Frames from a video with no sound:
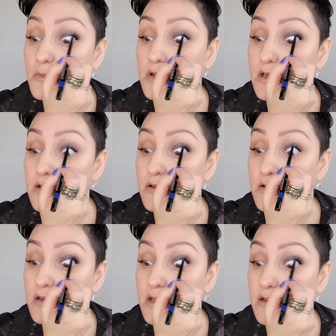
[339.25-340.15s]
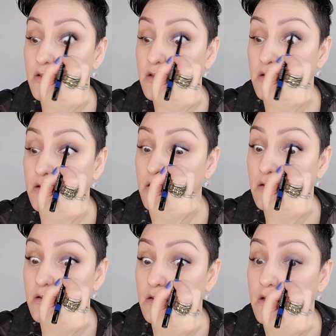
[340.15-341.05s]
I'm working underneath
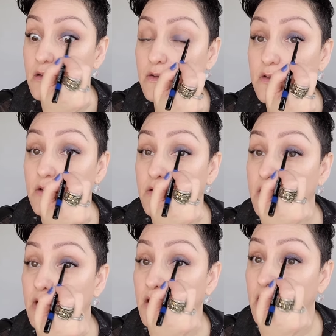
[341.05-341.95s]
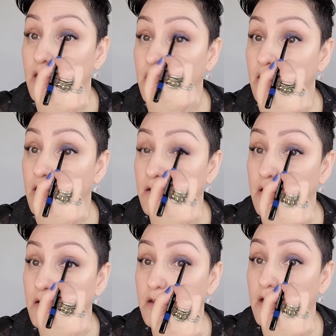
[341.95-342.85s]
as close as I can
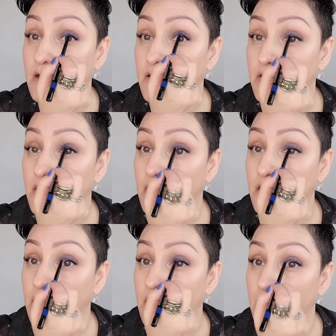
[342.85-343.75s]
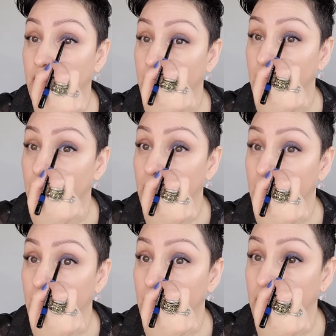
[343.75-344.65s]
to the lash line
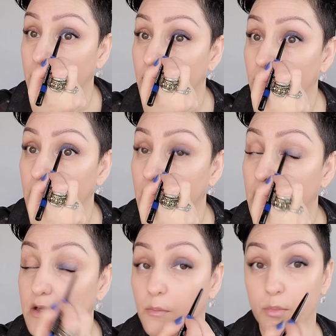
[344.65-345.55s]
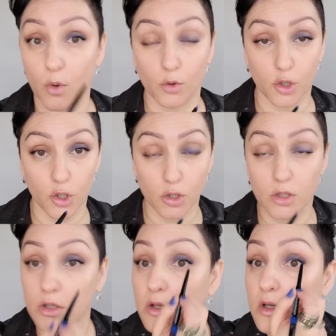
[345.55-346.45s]
to create a
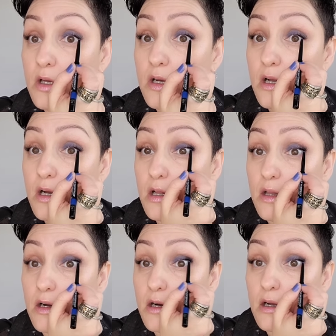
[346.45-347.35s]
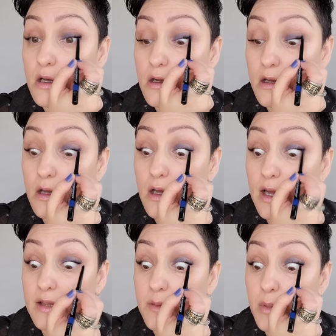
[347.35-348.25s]
bolder color
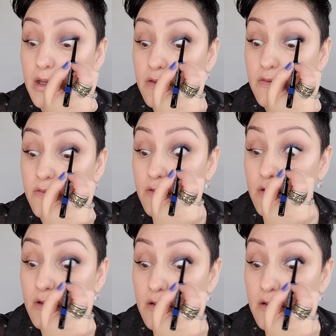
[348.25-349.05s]
at the base.